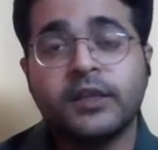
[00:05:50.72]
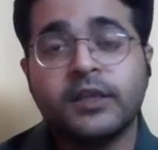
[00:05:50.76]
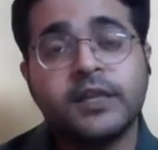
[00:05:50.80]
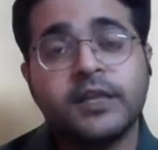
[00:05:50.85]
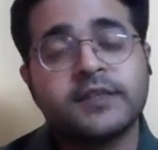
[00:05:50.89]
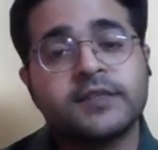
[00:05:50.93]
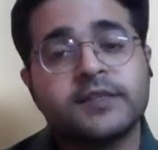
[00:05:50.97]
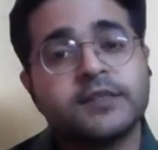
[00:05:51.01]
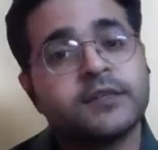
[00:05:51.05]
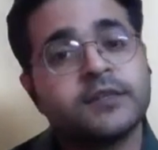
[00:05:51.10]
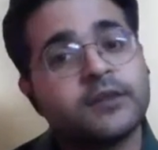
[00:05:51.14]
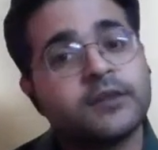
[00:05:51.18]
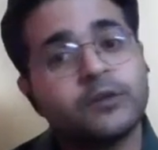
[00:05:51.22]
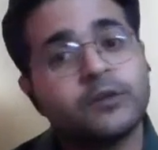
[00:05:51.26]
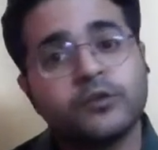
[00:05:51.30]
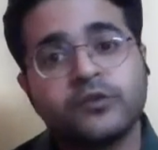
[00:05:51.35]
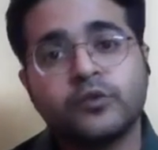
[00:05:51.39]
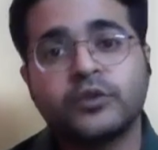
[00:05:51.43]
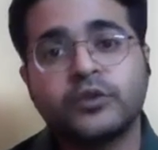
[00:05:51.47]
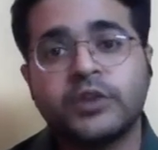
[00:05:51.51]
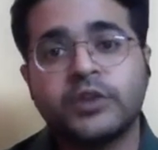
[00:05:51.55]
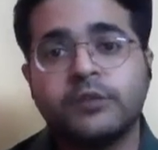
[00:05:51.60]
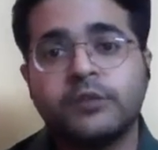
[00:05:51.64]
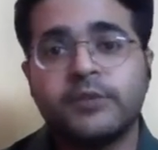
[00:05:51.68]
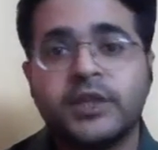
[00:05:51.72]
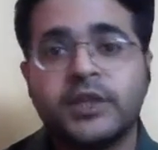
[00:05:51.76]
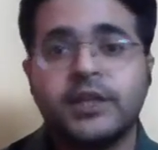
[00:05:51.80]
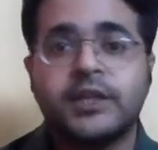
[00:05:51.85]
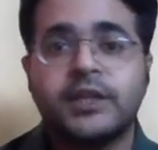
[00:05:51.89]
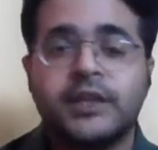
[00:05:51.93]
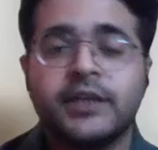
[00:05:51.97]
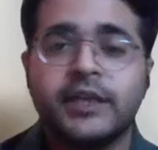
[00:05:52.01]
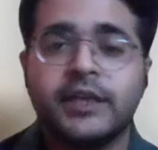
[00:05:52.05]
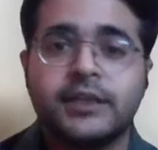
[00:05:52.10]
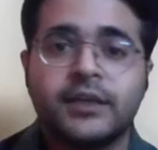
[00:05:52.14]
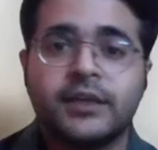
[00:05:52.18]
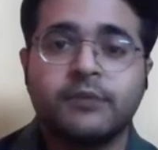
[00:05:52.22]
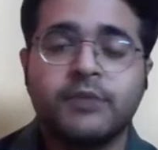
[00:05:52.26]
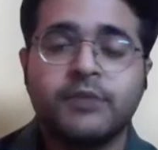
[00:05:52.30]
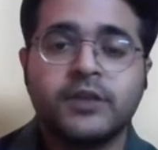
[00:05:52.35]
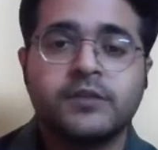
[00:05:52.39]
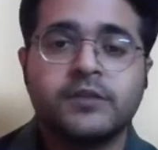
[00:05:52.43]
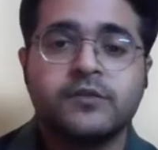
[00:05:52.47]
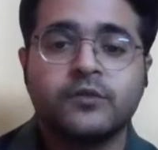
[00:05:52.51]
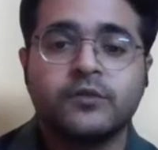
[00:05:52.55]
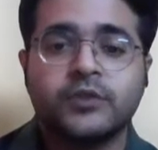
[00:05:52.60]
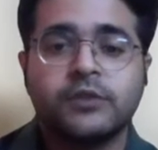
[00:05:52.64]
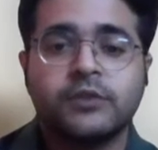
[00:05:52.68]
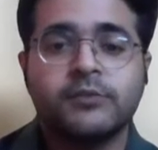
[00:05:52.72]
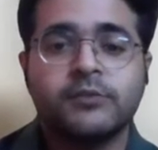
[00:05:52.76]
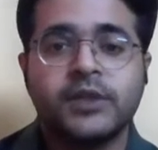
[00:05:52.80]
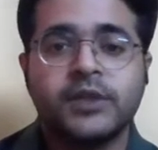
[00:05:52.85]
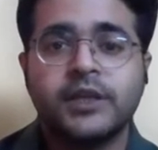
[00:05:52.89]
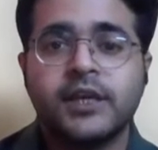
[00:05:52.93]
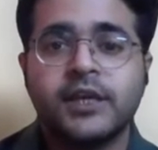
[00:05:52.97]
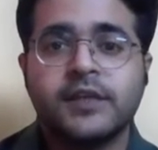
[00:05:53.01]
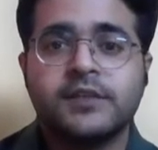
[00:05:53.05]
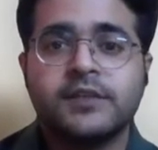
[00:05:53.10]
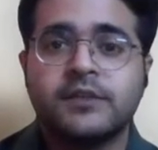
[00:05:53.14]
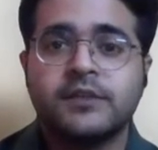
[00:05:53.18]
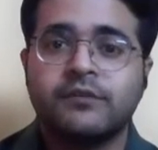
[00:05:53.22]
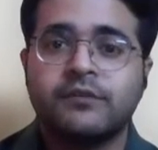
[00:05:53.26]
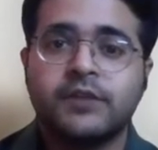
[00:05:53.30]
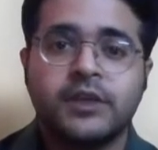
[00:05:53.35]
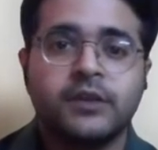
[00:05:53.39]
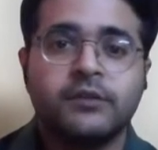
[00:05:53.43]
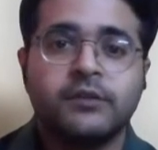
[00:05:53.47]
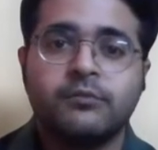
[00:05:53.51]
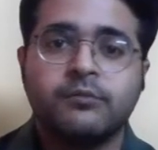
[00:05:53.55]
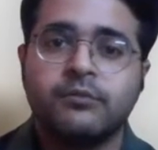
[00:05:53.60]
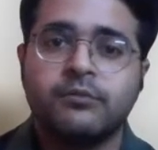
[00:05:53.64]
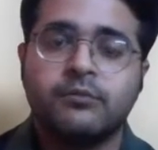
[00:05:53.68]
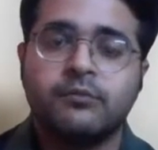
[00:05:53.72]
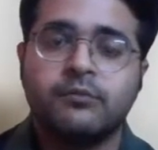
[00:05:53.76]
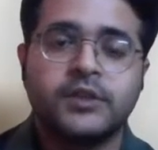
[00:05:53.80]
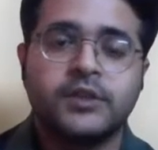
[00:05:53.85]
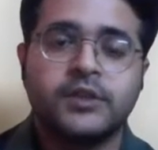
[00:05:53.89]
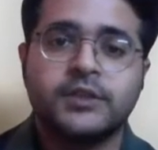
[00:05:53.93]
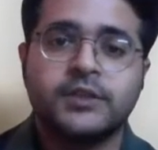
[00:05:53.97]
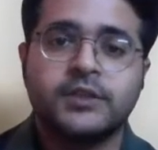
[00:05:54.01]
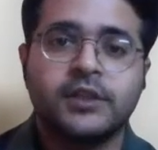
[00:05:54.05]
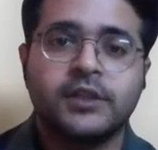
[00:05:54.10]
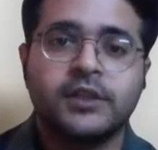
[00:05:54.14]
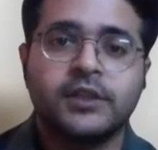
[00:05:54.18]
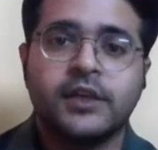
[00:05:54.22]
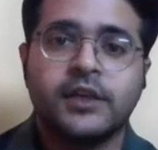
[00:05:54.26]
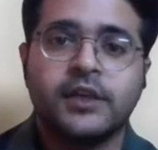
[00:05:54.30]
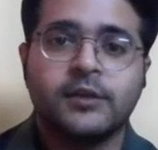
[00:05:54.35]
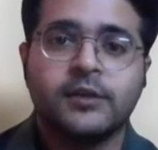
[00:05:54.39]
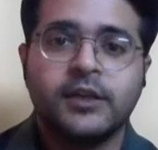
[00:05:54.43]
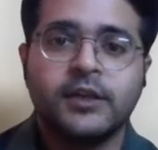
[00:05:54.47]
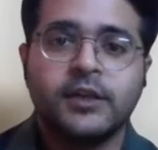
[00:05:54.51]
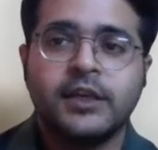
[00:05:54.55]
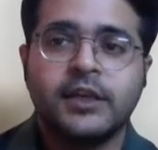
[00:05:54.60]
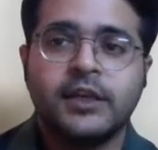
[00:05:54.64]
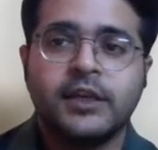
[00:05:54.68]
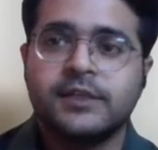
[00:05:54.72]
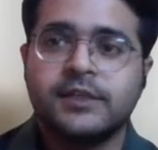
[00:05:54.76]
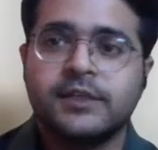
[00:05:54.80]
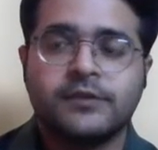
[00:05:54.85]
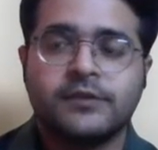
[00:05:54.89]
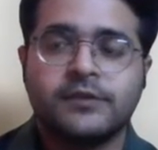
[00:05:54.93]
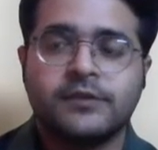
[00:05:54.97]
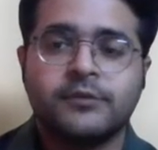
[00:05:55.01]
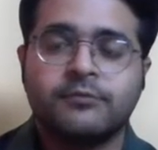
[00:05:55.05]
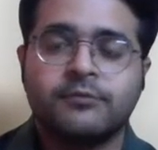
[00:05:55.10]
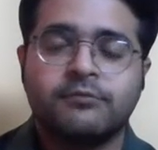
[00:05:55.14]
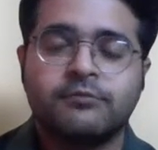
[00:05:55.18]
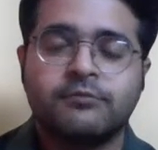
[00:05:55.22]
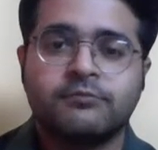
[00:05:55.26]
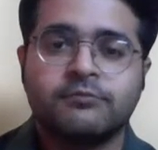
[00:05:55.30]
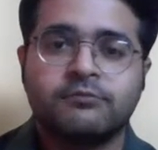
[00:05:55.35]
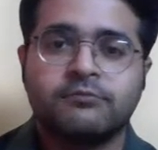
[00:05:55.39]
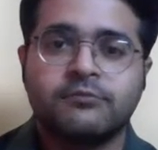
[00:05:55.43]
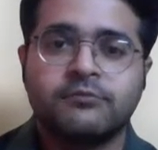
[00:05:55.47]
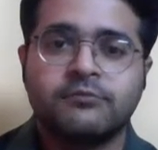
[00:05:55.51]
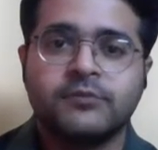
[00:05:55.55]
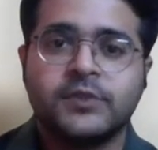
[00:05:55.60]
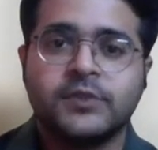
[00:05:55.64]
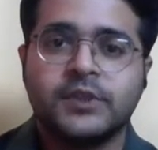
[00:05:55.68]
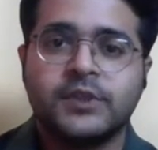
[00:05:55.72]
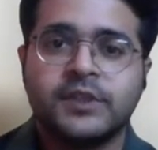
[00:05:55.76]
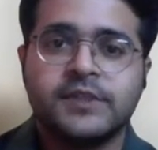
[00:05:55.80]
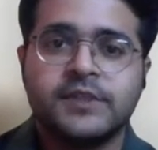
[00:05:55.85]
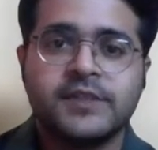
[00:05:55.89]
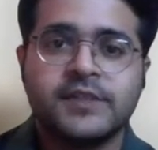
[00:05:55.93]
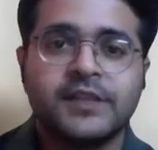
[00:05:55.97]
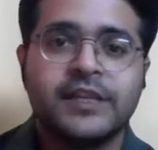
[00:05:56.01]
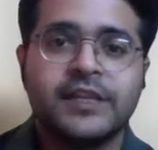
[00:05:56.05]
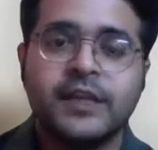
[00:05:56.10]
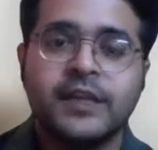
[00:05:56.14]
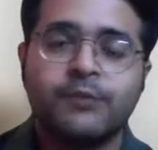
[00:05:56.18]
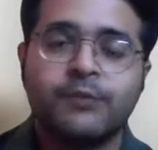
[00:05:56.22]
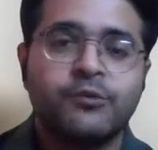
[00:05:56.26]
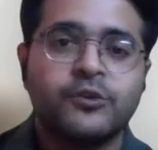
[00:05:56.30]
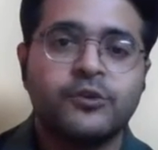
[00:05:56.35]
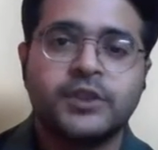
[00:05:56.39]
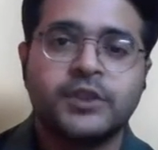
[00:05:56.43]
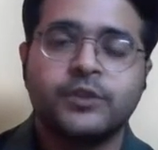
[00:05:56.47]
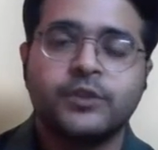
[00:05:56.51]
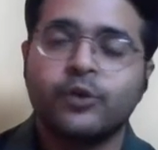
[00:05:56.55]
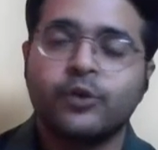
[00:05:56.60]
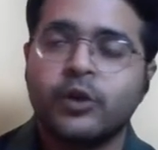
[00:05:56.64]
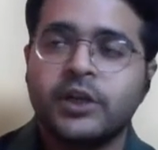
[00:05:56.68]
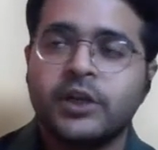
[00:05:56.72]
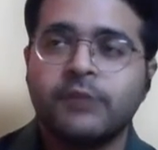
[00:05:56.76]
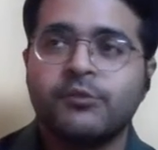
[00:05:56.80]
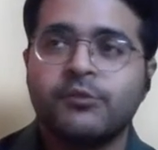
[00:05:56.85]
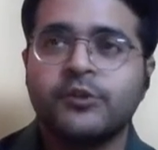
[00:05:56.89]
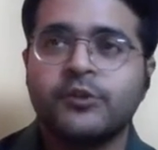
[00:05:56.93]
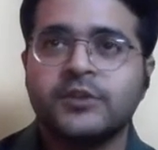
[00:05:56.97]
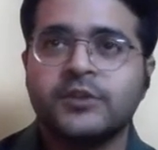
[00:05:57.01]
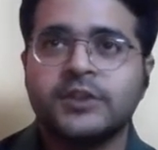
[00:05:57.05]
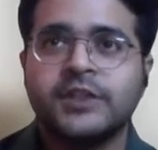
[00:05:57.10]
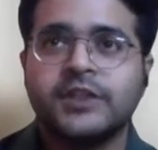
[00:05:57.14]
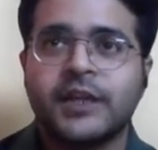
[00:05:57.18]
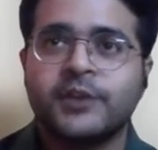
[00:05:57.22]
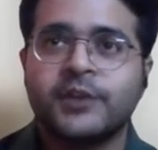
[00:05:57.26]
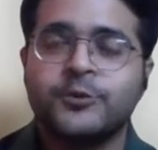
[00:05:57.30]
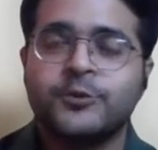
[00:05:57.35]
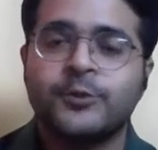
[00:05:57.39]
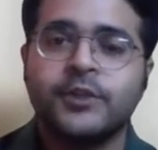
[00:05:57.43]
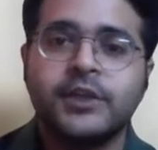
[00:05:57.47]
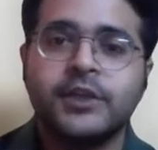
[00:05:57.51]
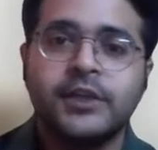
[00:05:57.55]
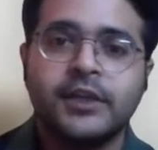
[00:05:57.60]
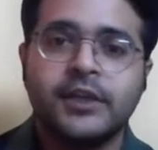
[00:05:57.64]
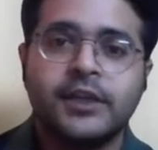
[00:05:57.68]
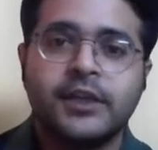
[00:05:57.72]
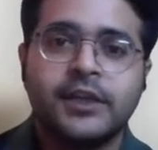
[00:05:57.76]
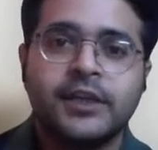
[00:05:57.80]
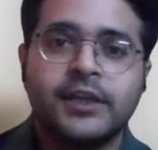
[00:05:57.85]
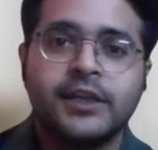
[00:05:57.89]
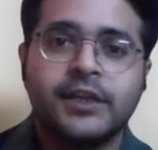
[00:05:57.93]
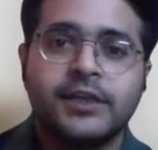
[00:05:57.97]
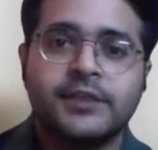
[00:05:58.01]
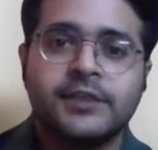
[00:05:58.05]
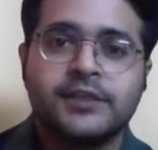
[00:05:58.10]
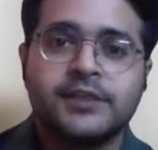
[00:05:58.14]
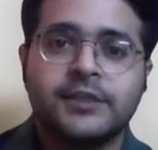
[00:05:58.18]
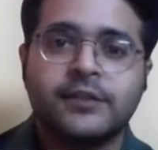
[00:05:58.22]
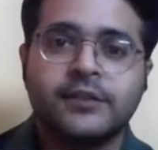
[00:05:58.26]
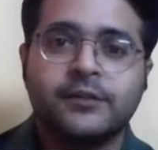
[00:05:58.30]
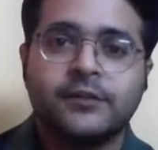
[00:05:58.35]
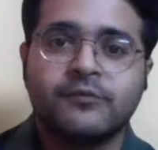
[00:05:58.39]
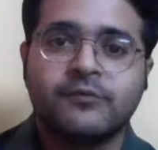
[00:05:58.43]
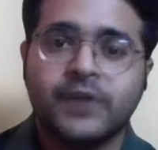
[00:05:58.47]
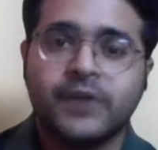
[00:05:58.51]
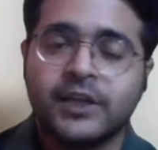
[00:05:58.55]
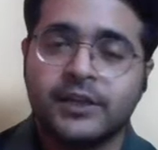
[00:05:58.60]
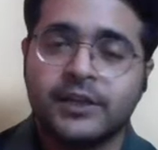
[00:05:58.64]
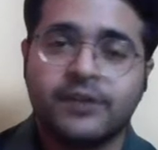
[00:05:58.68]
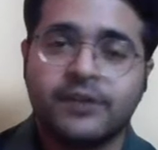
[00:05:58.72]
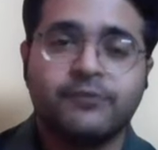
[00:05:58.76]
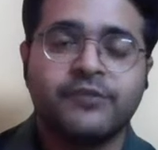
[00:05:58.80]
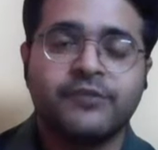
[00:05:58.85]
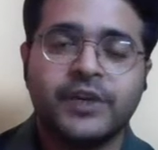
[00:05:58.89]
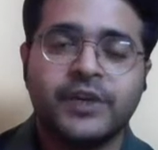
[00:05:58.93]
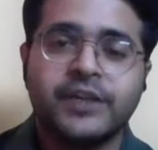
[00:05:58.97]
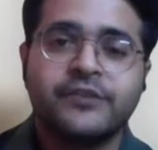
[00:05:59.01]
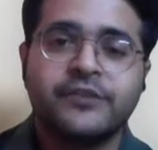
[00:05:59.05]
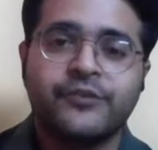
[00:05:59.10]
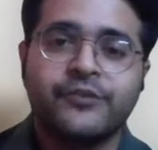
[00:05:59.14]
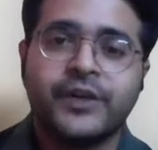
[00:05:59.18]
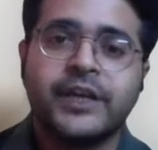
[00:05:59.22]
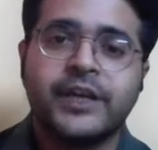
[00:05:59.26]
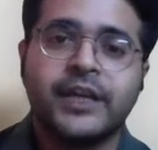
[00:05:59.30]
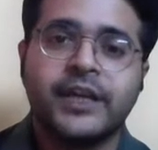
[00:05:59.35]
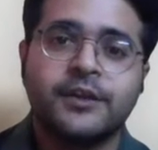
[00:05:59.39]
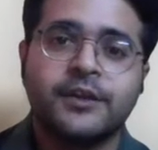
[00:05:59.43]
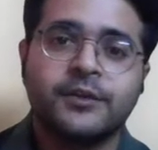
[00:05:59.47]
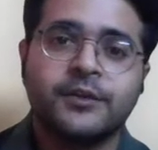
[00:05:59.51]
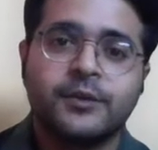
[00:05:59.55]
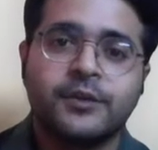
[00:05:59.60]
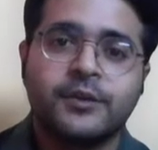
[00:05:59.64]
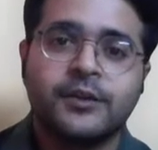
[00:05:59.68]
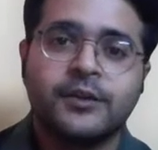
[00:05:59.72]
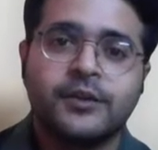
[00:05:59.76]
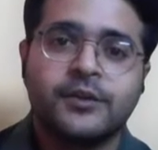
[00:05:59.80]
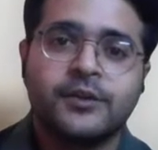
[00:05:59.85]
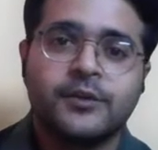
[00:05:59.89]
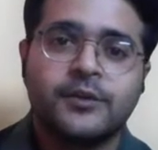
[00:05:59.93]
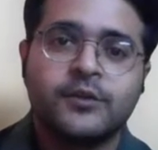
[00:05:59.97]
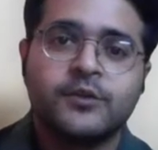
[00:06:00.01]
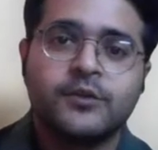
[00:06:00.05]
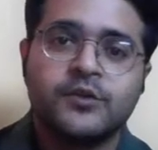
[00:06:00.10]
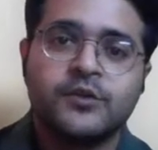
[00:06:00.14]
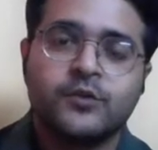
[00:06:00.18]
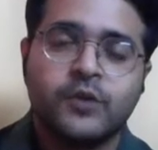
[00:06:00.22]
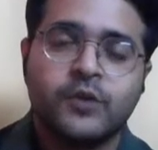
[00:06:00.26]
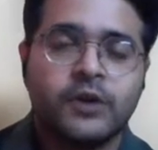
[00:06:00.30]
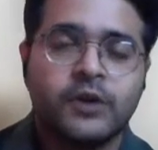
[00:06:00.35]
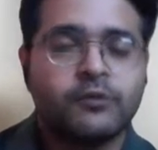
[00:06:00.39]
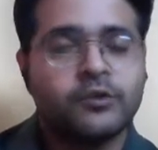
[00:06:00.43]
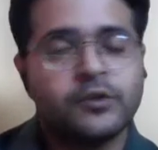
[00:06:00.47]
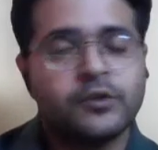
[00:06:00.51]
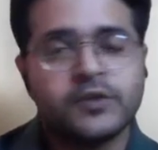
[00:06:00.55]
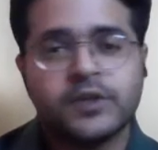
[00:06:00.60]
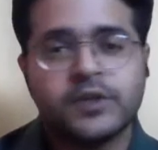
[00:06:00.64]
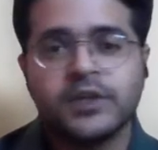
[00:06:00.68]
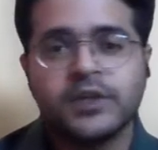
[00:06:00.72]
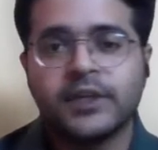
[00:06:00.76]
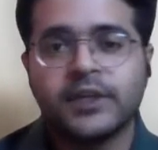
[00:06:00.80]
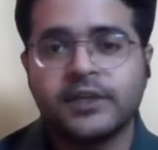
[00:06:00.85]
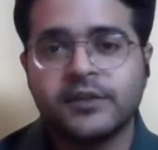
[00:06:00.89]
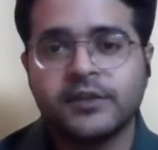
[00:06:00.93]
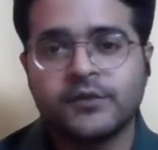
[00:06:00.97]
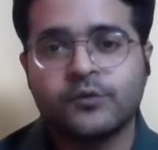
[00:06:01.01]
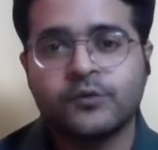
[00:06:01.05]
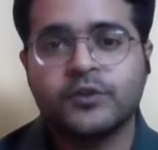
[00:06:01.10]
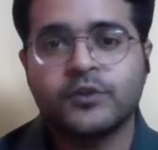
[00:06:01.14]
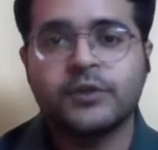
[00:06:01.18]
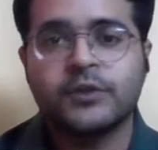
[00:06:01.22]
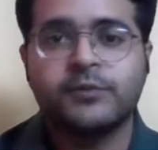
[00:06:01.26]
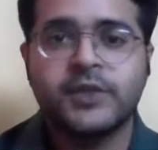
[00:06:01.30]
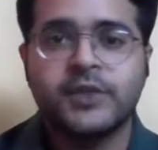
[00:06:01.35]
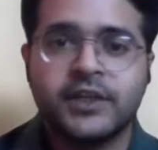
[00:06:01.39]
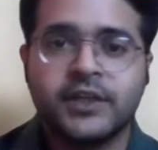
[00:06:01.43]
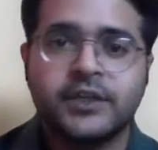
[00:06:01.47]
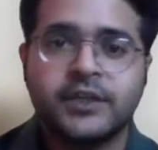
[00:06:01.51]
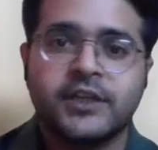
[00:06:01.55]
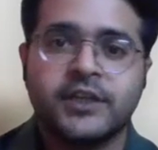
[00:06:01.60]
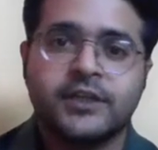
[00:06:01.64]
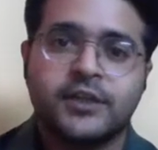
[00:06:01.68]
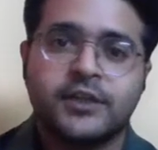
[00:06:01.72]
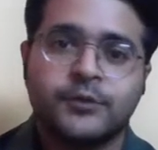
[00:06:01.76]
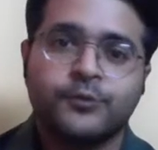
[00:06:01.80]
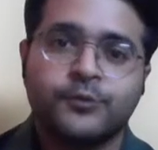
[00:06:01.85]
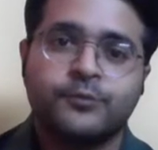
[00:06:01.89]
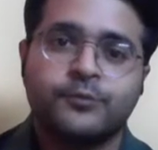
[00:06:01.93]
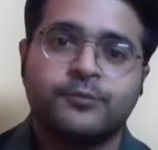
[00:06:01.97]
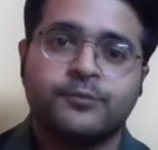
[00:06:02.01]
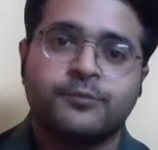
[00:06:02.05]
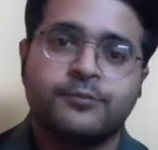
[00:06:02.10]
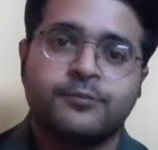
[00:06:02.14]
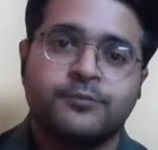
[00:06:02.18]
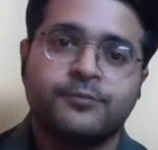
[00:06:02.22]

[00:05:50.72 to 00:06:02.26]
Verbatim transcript: Yes, social media data because social media is a very much uh, like is um, it is an emerging, not emerging actually. It is a like very trending. So I will also collect the social media data too.